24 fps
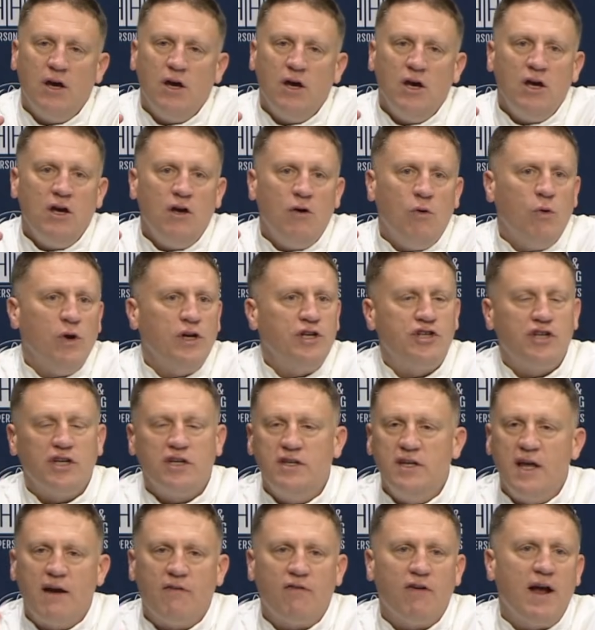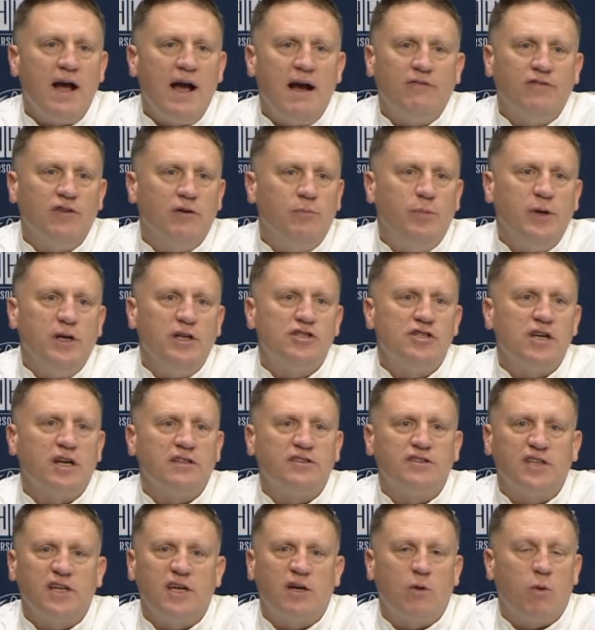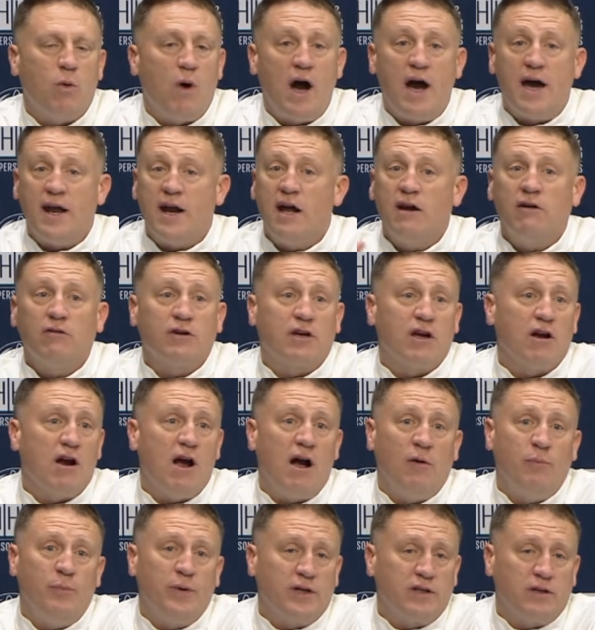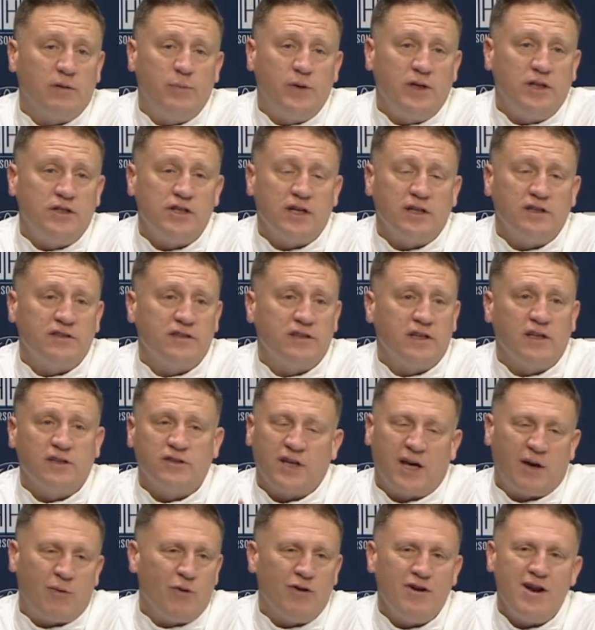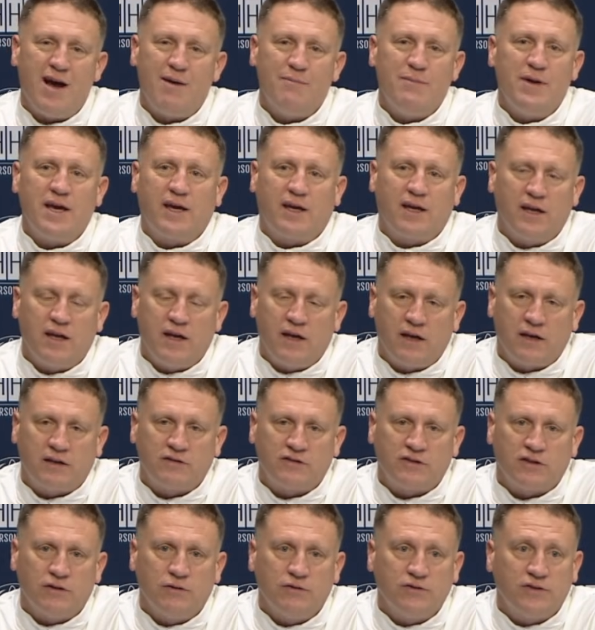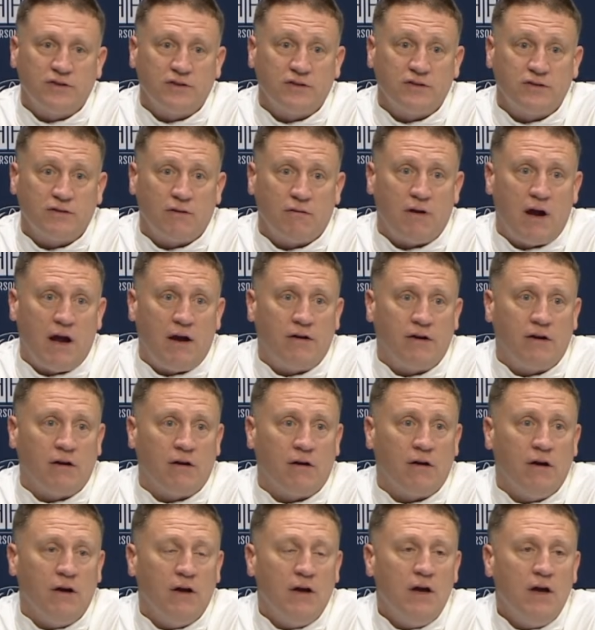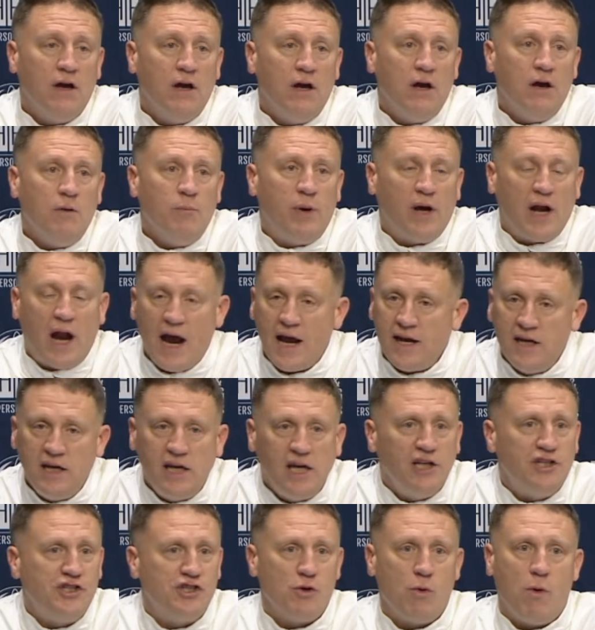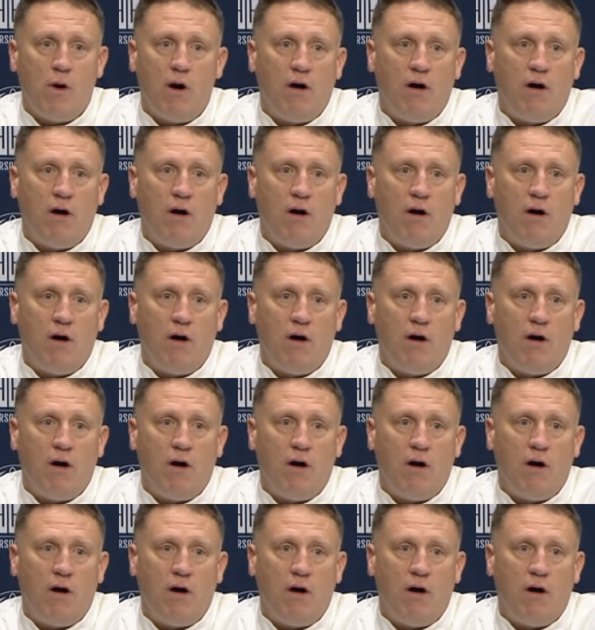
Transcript: We should never have the BJC quiet. I don't care how big the BJC is. Like, we're not making any excuses around here. But I need you all.